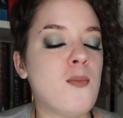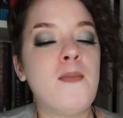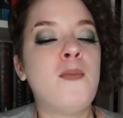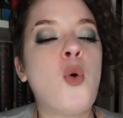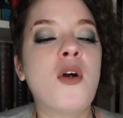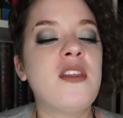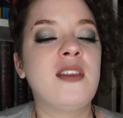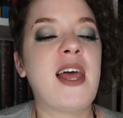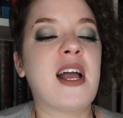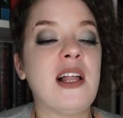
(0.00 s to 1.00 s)
more
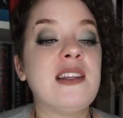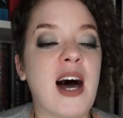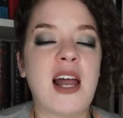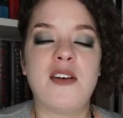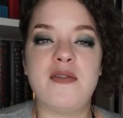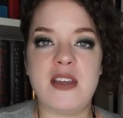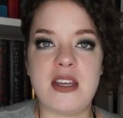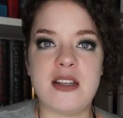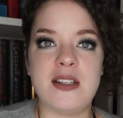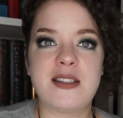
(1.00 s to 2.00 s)
than like a lot of
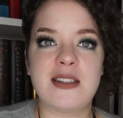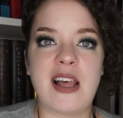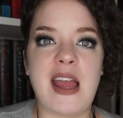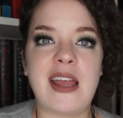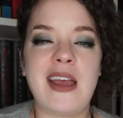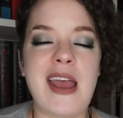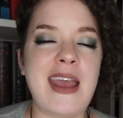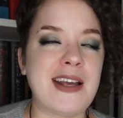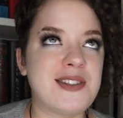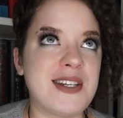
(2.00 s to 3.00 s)
these like
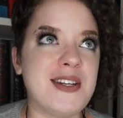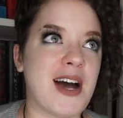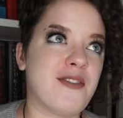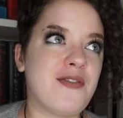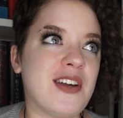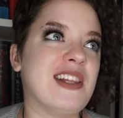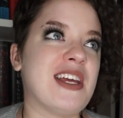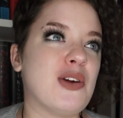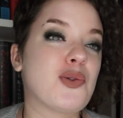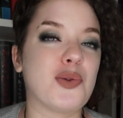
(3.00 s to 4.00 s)
angsty, not
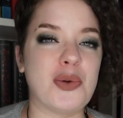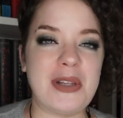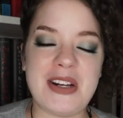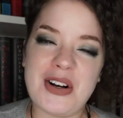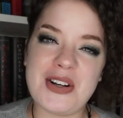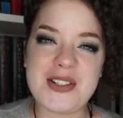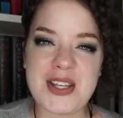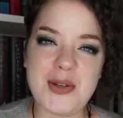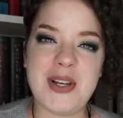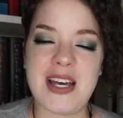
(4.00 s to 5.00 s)
feeling crew leaders
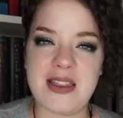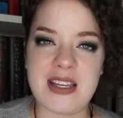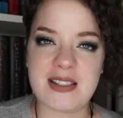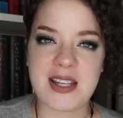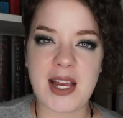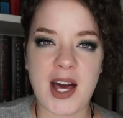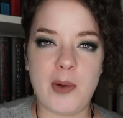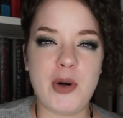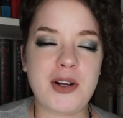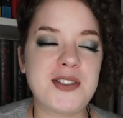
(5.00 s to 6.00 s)
that you get in these like kind
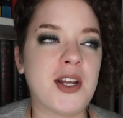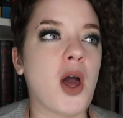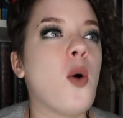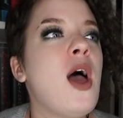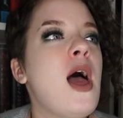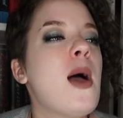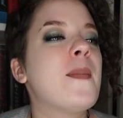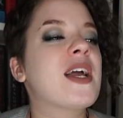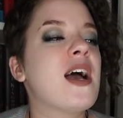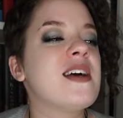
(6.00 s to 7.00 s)
of books, you know,
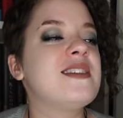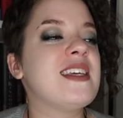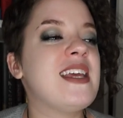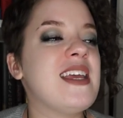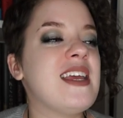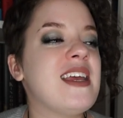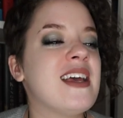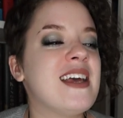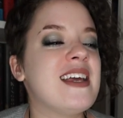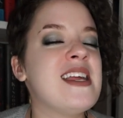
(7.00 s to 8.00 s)
because he
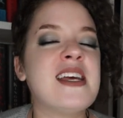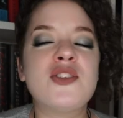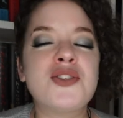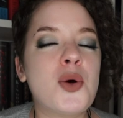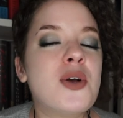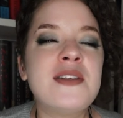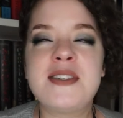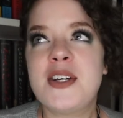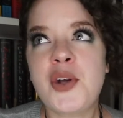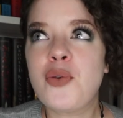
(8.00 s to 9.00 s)
is so
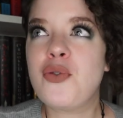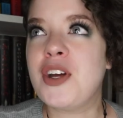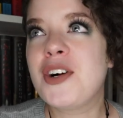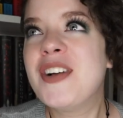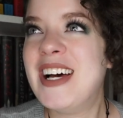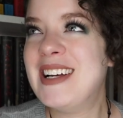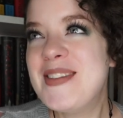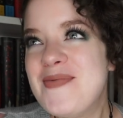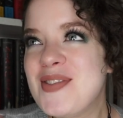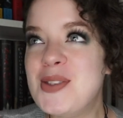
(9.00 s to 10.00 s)
conceal, don't feel.
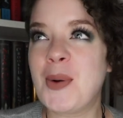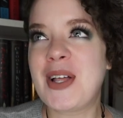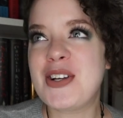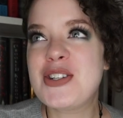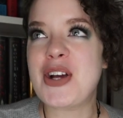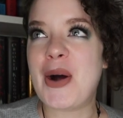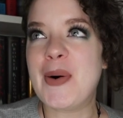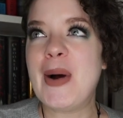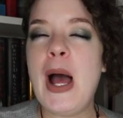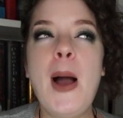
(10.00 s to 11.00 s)
Don't let it
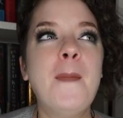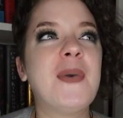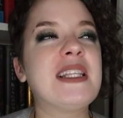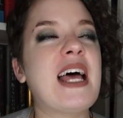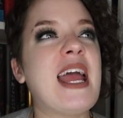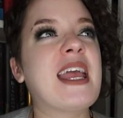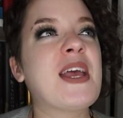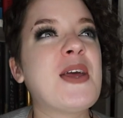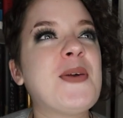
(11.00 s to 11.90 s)
show. But like,